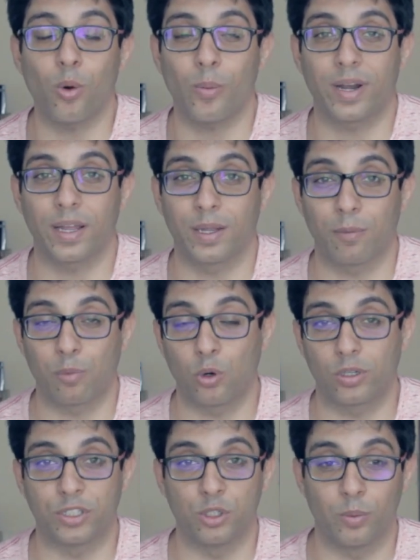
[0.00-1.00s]
when I
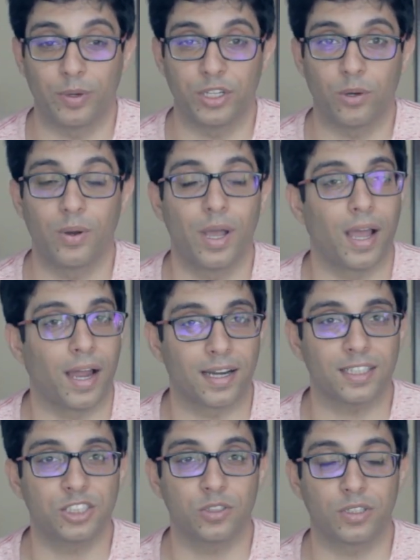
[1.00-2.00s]
upload a new video.
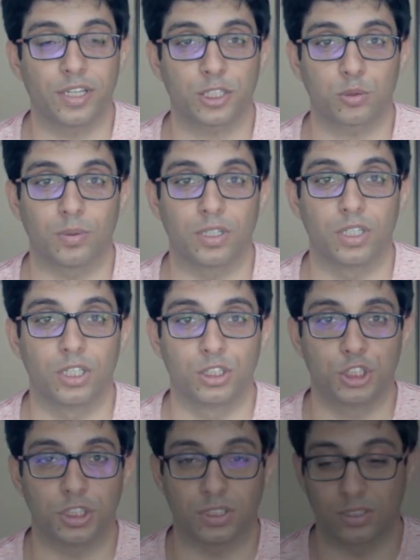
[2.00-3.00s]
And I'll see you in the next one.
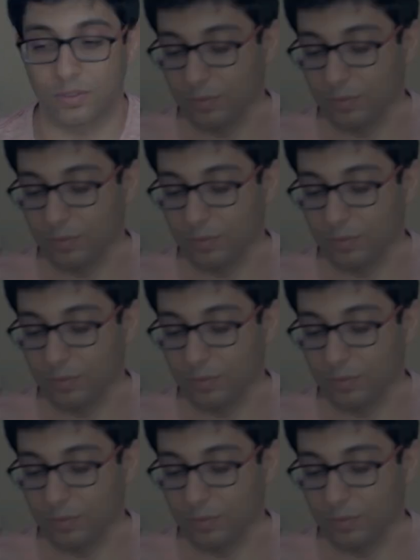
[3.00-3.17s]
Cheers.